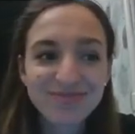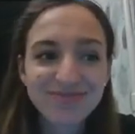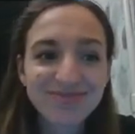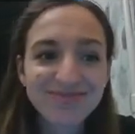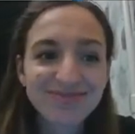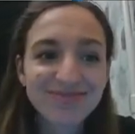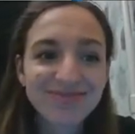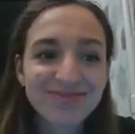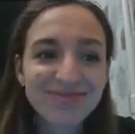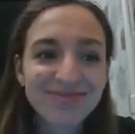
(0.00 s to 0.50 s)

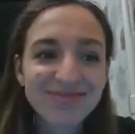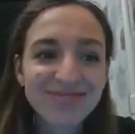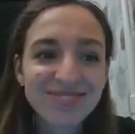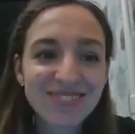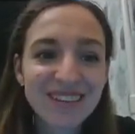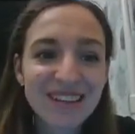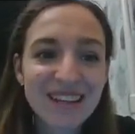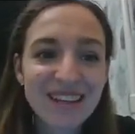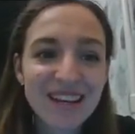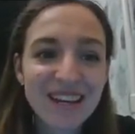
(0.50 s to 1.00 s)

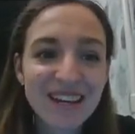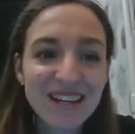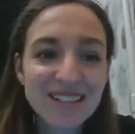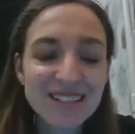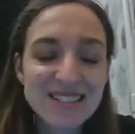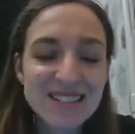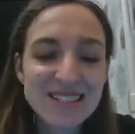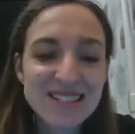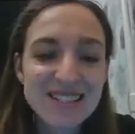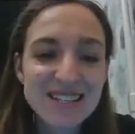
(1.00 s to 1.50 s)
Mm,
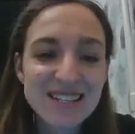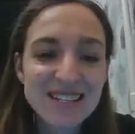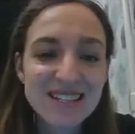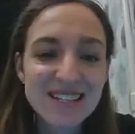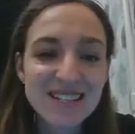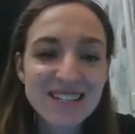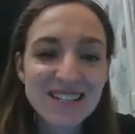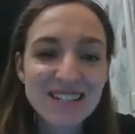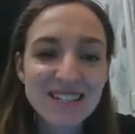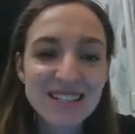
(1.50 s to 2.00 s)
and
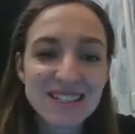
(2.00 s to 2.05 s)
uh,